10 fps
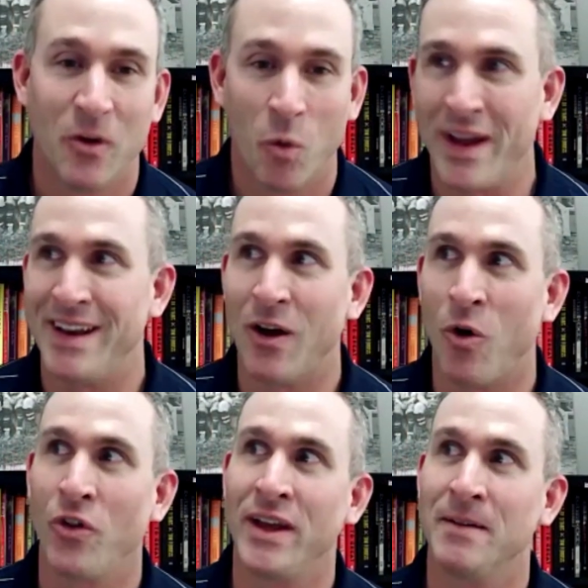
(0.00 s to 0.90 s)
when
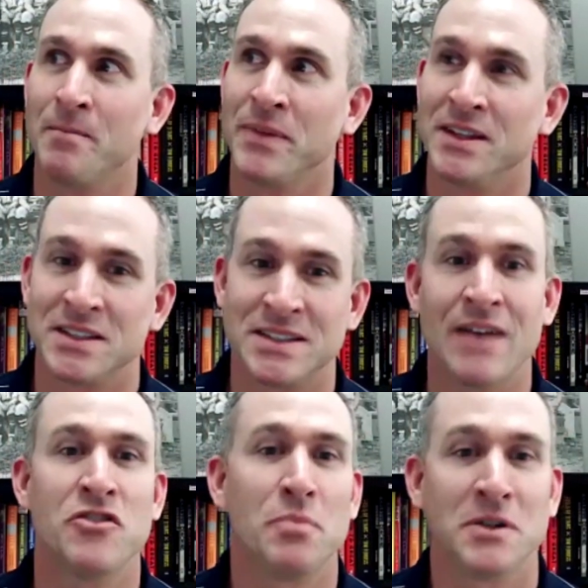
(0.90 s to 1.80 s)
only
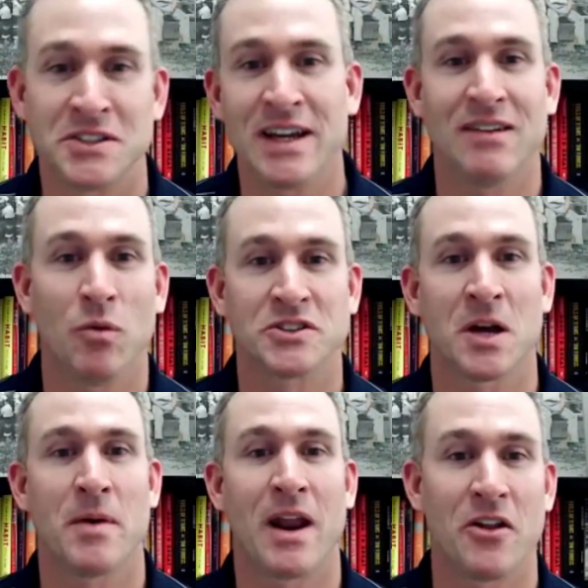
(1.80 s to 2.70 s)
7% of what's
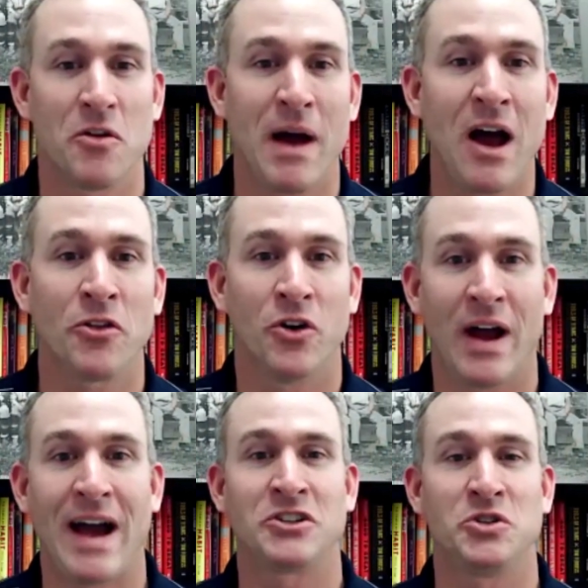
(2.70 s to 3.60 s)
coming out of their mouth are
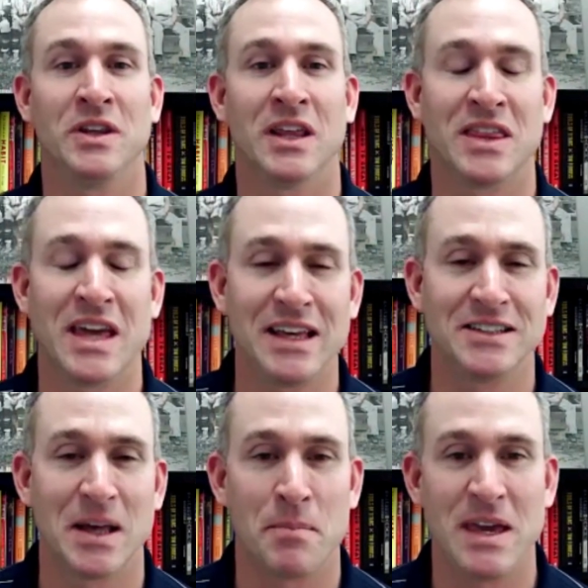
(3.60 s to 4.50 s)
actually the things
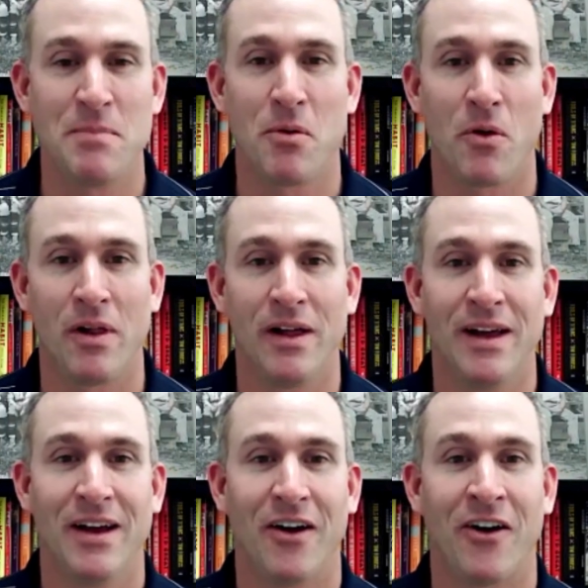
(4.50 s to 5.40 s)
that people
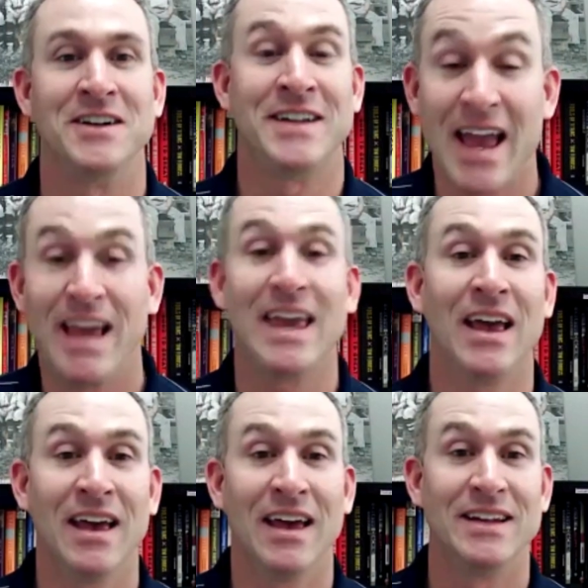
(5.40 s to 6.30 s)
are
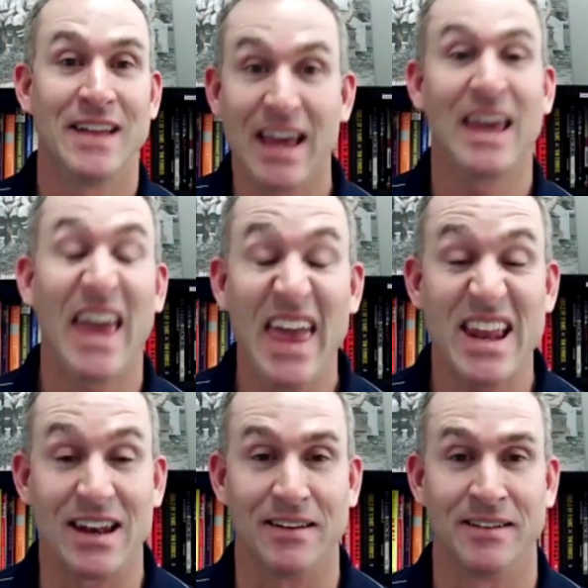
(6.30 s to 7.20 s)
taking
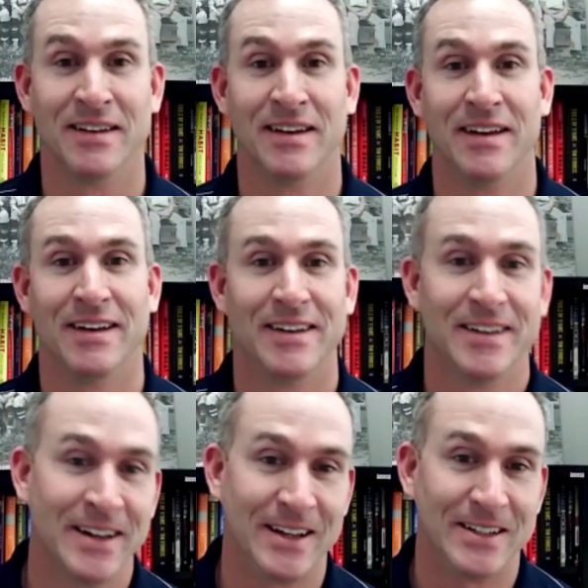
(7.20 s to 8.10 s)
in.
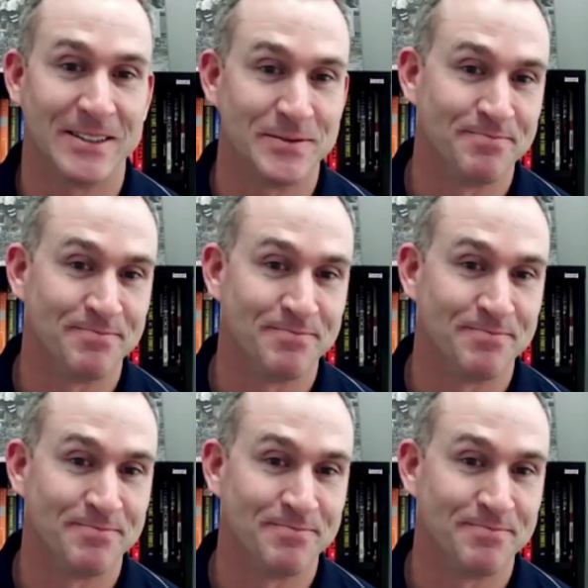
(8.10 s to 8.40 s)
Uh,